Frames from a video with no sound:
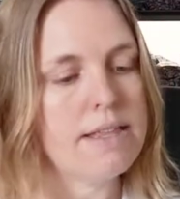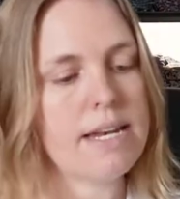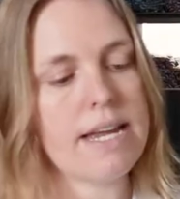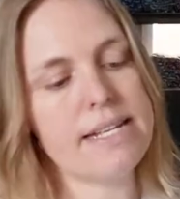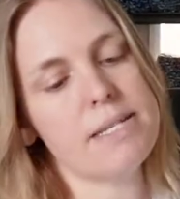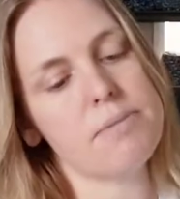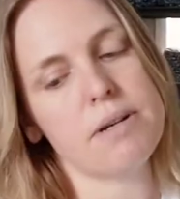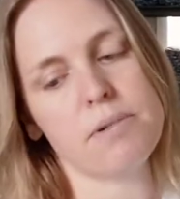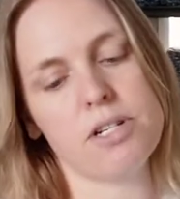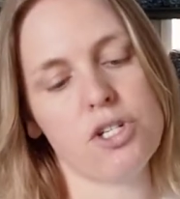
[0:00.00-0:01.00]
The next
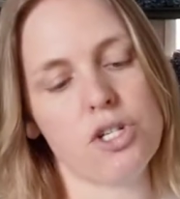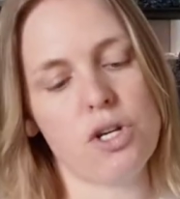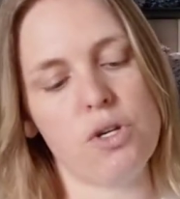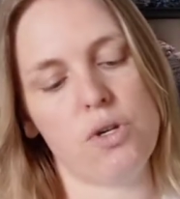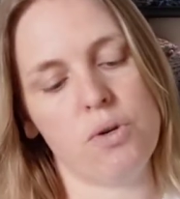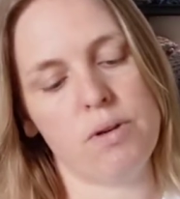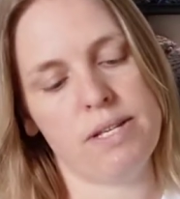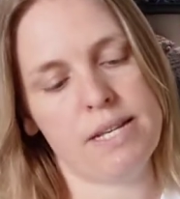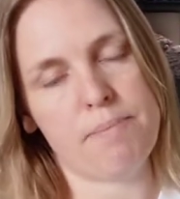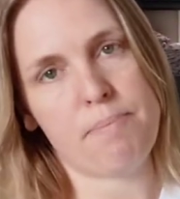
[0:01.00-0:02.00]
one I'm going to show you
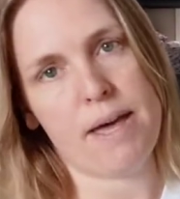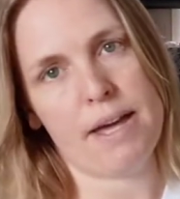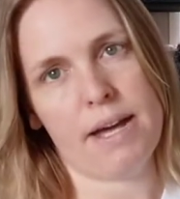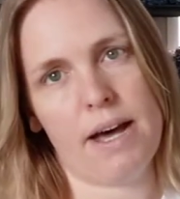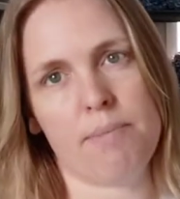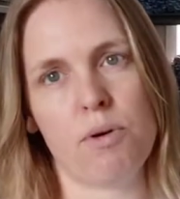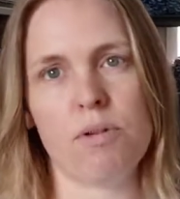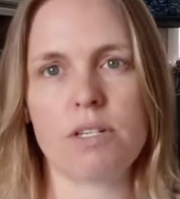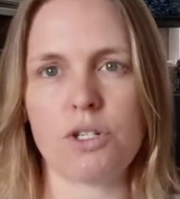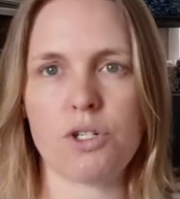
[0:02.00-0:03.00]
is our Bear Cub
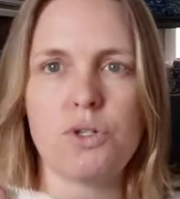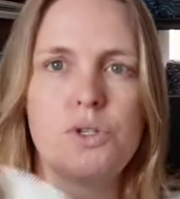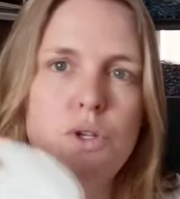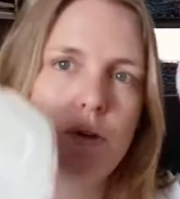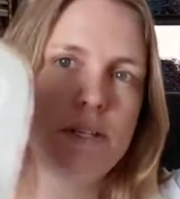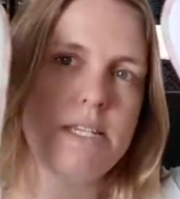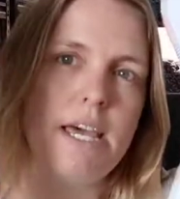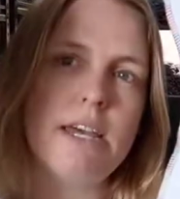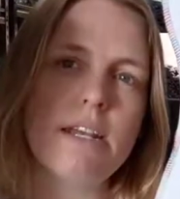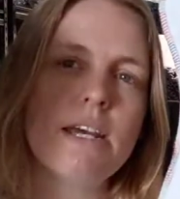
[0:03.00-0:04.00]
All-In 2 Soaker
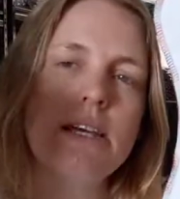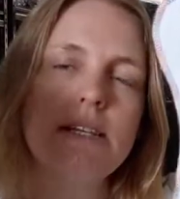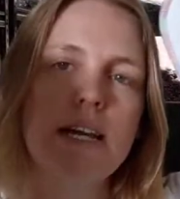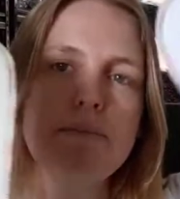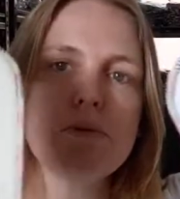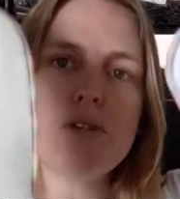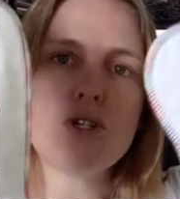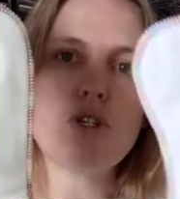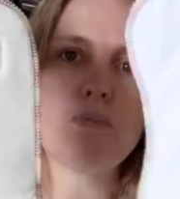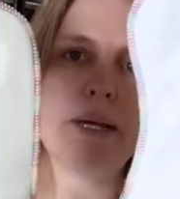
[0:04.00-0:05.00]
Set. So it comes with
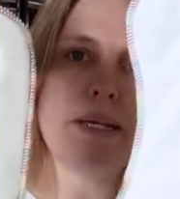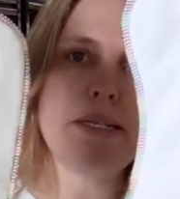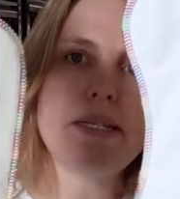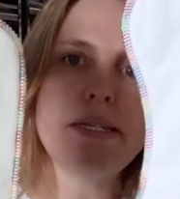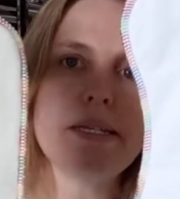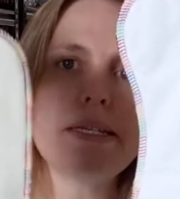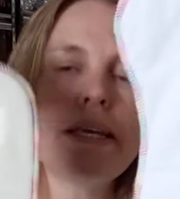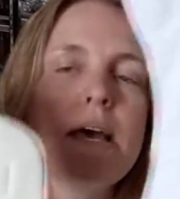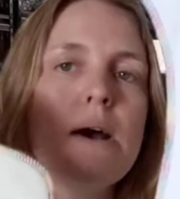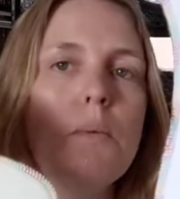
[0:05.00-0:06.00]
two pieces.
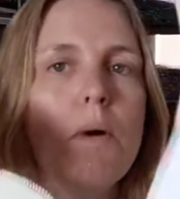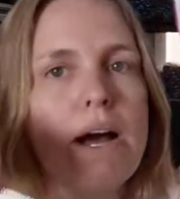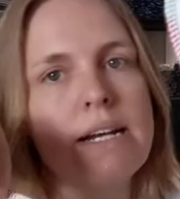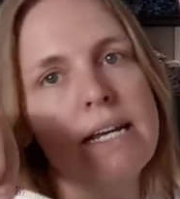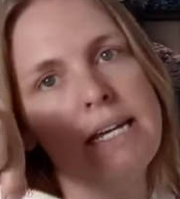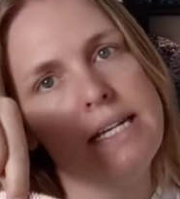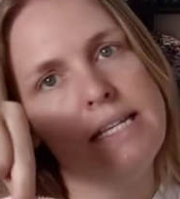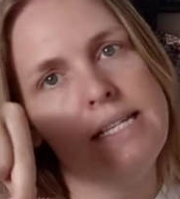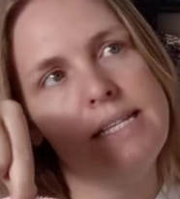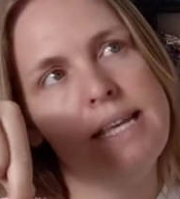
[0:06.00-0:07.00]
One
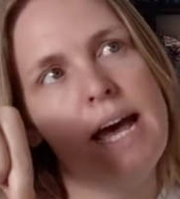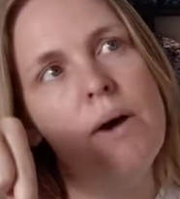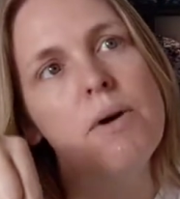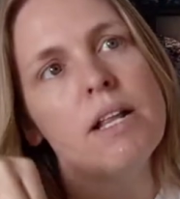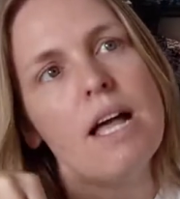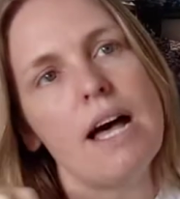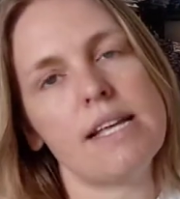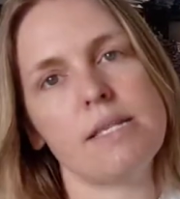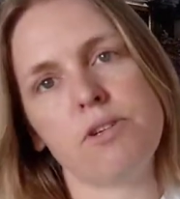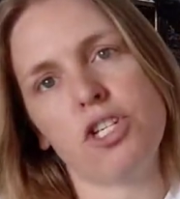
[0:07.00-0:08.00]
is this
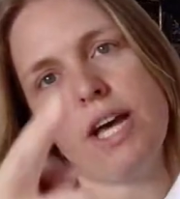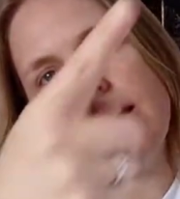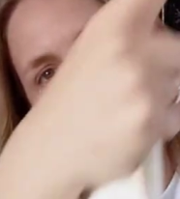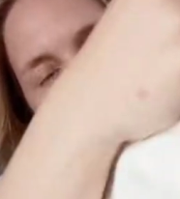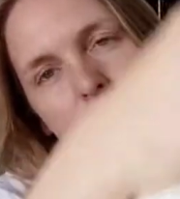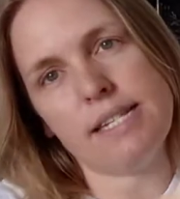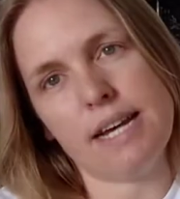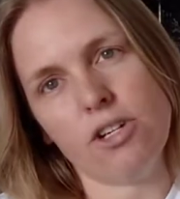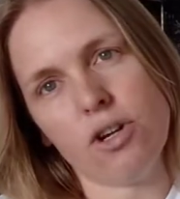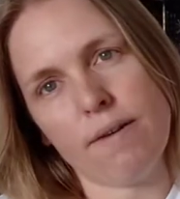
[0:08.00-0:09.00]
hourglass, which has the
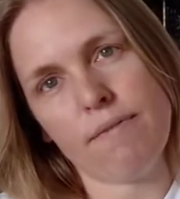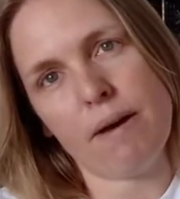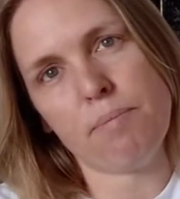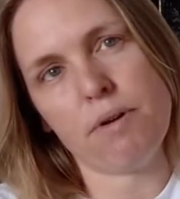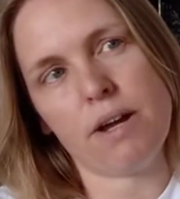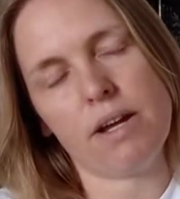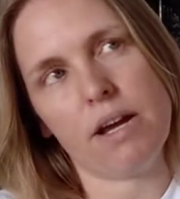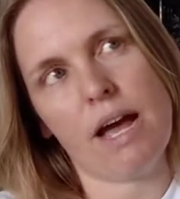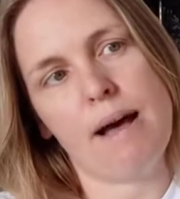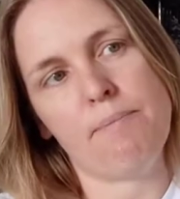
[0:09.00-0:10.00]
stay dry
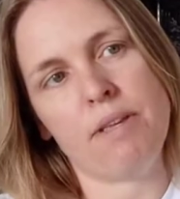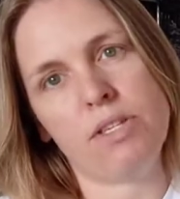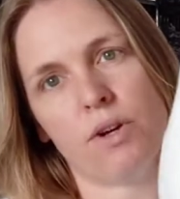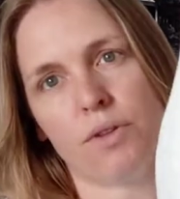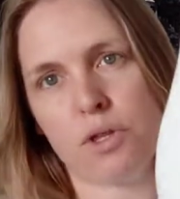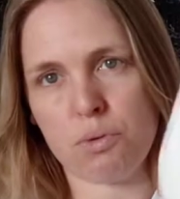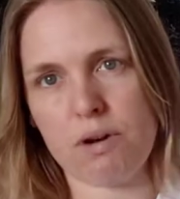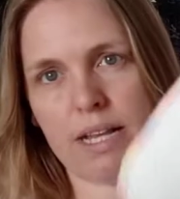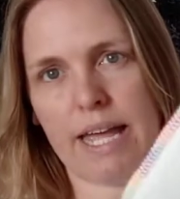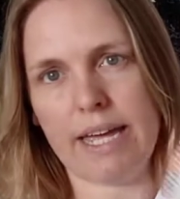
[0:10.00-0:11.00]
fabric. Um, it's got the
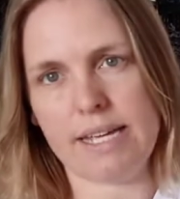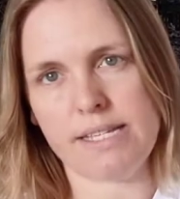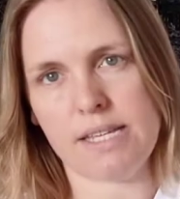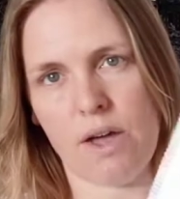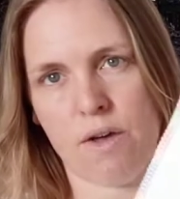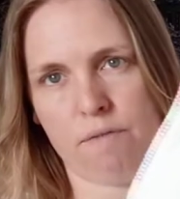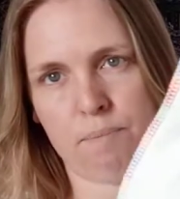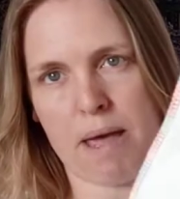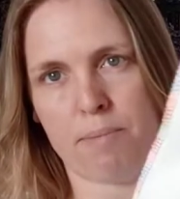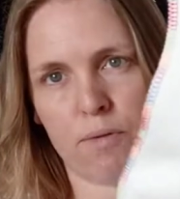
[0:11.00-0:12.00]
three layers of
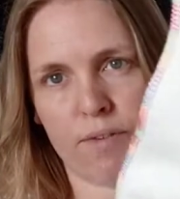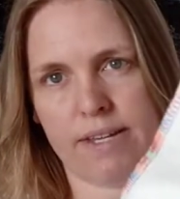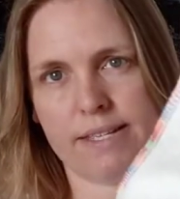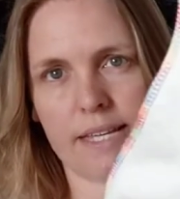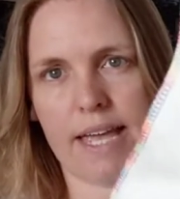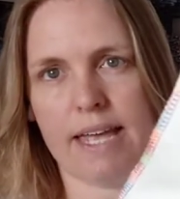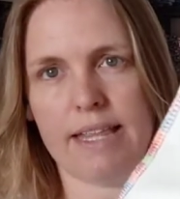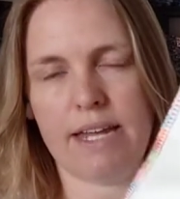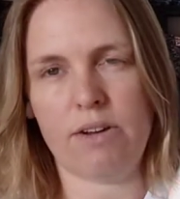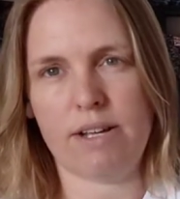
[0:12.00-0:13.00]
bamboo fleece
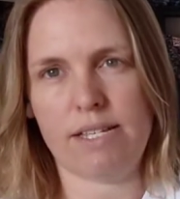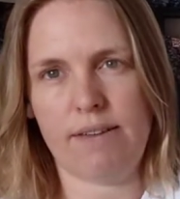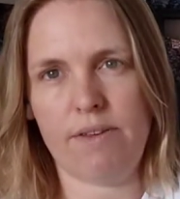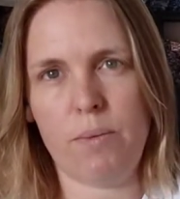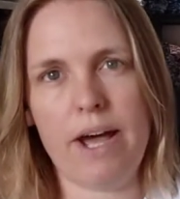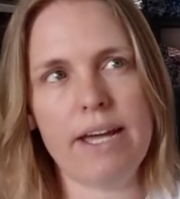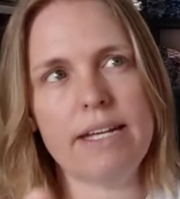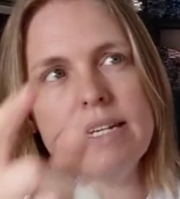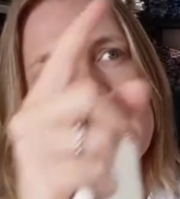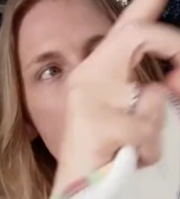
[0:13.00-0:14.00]
again, that nice heavy
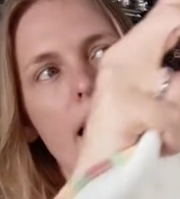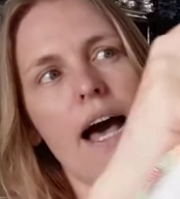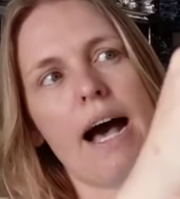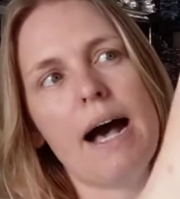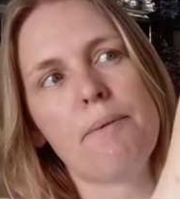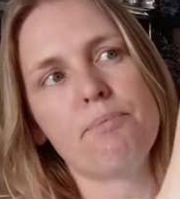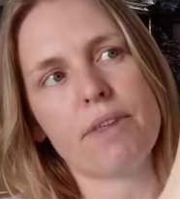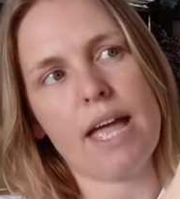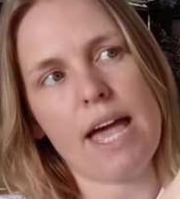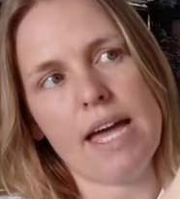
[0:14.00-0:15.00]
weight, um,
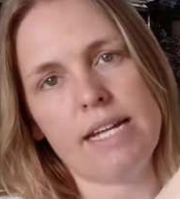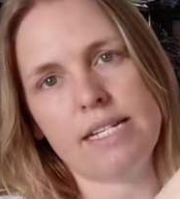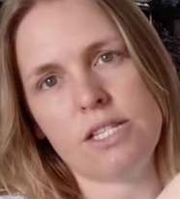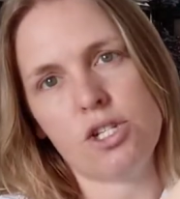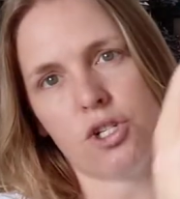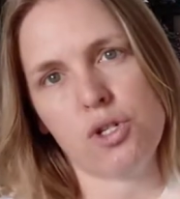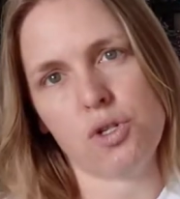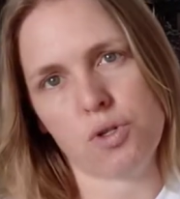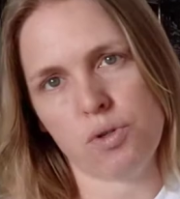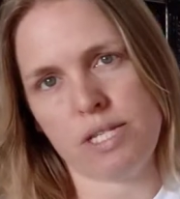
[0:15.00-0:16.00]
and the
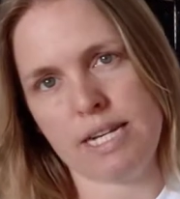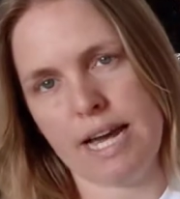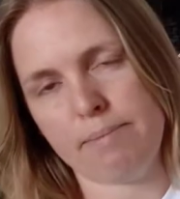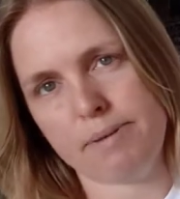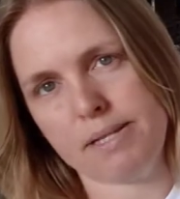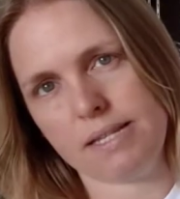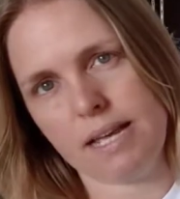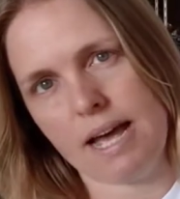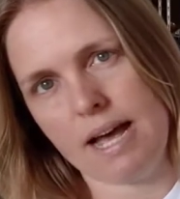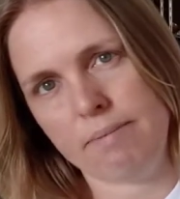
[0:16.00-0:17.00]
two snaps
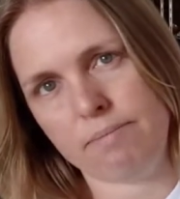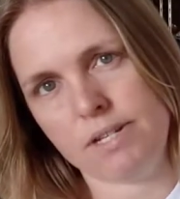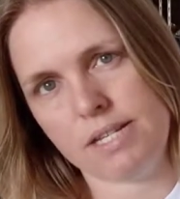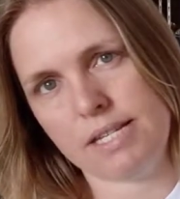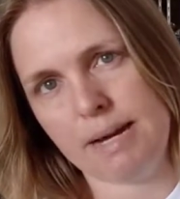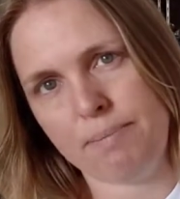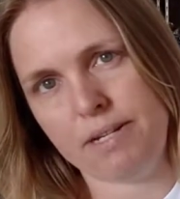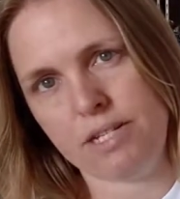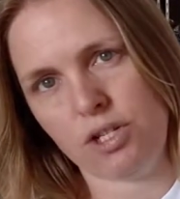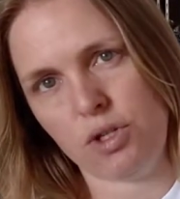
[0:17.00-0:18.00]
um, to snap
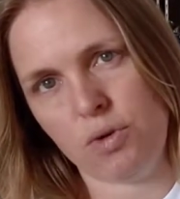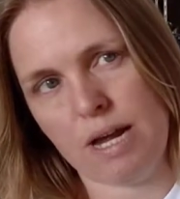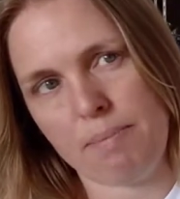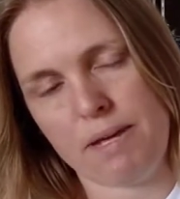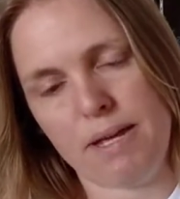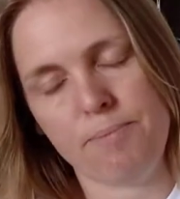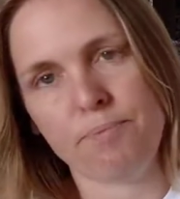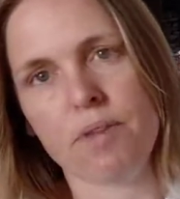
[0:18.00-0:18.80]
into your nappy.